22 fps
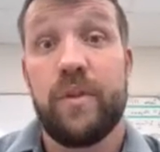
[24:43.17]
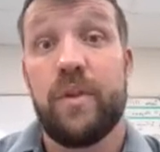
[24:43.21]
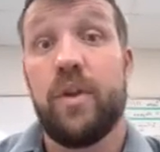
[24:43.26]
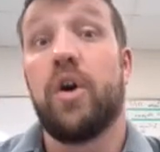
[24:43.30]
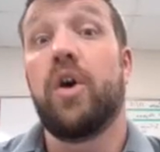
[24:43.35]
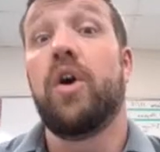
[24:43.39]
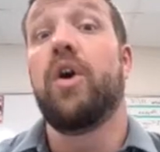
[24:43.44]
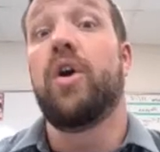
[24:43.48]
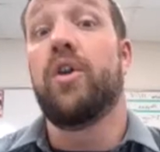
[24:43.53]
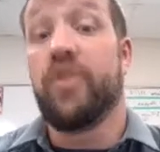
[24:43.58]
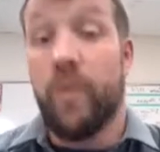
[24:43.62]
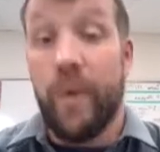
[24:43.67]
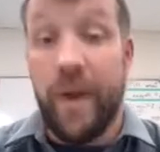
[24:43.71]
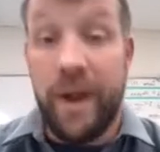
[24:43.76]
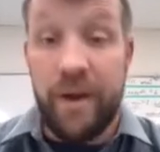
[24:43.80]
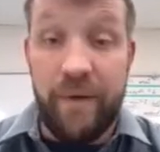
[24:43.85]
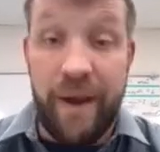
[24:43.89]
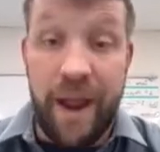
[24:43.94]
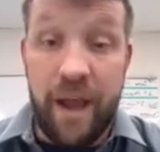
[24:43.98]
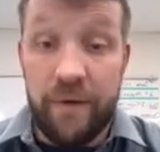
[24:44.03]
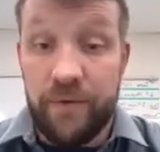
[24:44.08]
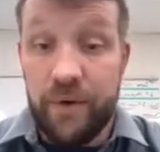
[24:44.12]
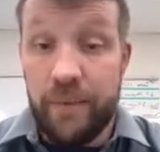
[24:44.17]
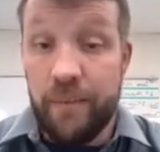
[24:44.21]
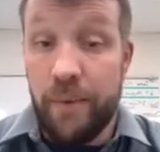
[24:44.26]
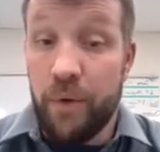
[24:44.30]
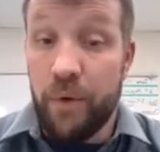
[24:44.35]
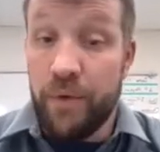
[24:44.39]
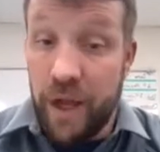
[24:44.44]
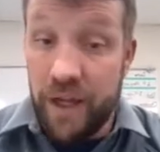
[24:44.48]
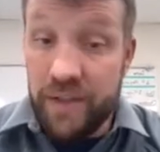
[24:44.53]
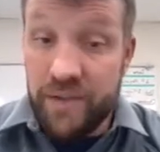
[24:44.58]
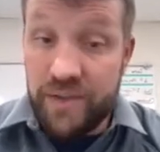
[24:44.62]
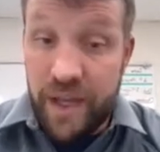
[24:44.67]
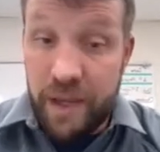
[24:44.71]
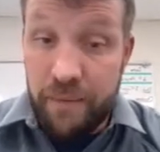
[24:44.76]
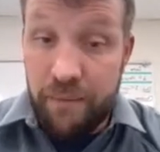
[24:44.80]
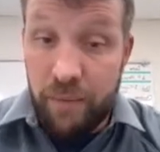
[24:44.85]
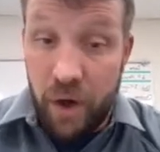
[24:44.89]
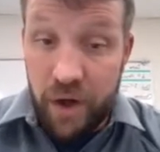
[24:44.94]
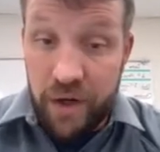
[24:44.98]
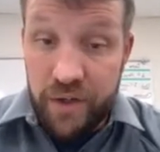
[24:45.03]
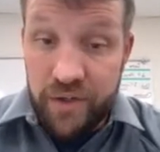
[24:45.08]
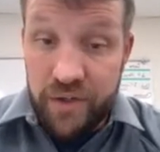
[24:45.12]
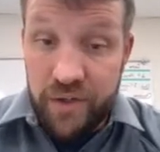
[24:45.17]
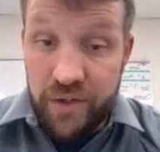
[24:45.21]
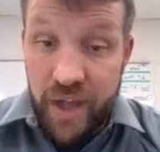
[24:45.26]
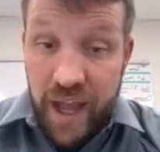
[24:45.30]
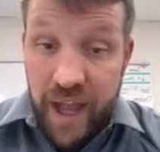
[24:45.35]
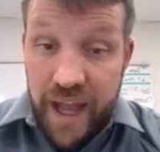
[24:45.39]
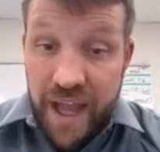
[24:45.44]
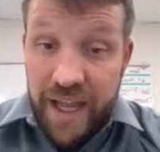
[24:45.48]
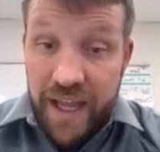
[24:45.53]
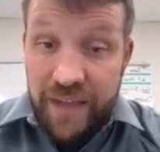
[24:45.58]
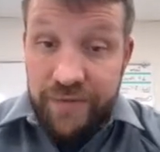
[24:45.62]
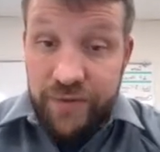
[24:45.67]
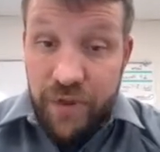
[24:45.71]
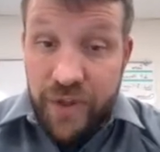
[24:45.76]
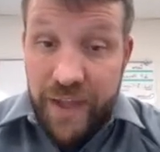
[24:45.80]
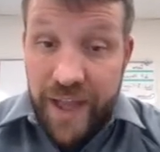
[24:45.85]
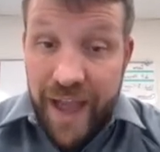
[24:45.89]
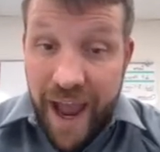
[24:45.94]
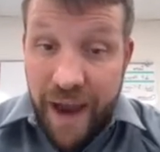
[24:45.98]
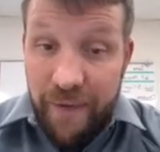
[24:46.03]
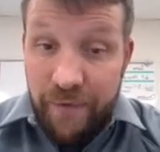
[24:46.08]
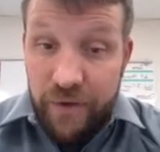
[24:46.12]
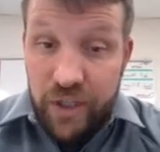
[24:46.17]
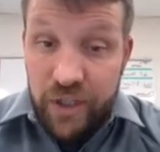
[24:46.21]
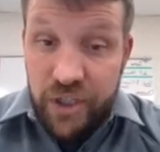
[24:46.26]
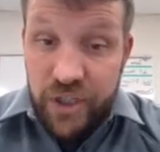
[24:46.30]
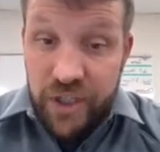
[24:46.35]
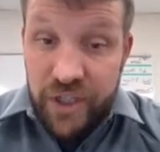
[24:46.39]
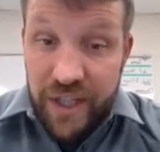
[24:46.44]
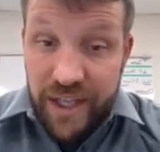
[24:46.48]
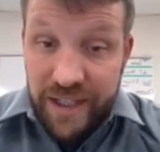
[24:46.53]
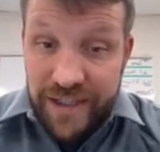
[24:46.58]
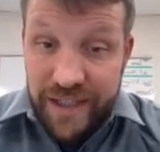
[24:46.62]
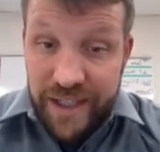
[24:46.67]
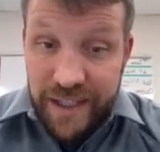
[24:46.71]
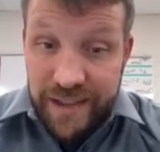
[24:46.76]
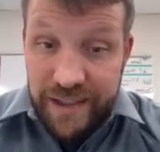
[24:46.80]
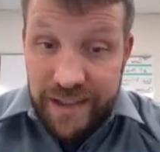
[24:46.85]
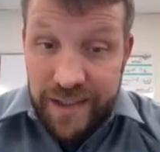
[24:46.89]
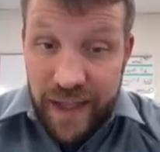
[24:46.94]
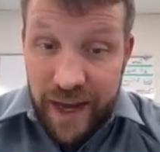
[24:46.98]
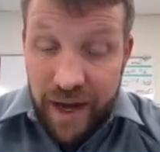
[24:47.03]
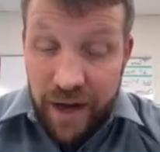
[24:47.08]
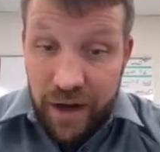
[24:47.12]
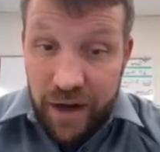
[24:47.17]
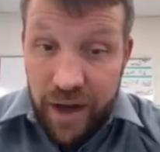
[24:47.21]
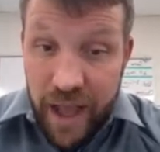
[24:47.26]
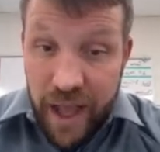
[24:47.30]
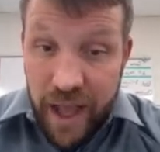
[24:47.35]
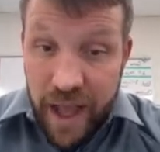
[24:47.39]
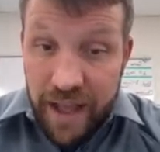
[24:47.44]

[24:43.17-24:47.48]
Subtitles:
all the way around for both us and Mars. It gives you the average distance there.